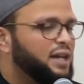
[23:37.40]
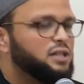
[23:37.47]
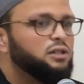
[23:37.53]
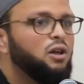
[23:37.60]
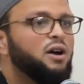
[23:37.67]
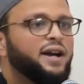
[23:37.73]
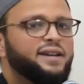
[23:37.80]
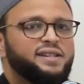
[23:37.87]
That
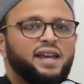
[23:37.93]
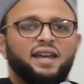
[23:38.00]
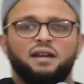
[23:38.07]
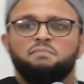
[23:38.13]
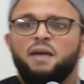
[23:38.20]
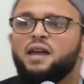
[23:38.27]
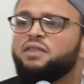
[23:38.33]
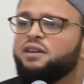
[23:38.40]
as long as I
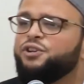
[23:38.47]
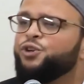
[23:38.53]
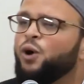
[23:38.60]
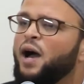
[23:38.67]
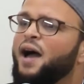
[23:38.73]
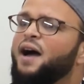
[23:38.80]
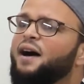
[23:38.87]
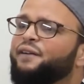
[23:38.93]
can make the
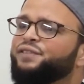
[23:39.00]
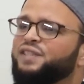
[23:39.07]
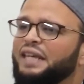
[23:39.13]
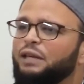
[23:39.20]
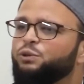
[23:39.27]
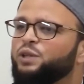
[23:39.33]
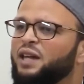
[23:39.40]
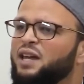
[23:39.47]
dua of
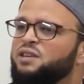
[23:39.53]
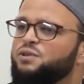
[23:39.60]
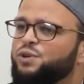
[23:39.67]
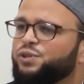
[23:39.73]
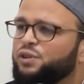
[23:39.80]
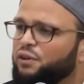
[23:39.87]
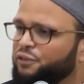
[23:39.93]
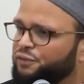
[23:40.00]
Sayyidina
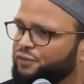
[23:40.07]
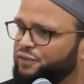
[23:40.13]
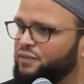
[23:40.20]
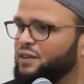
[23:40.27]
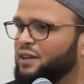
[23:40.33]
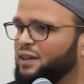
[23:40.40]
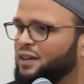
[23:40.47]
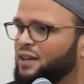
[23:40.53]
Yusuf,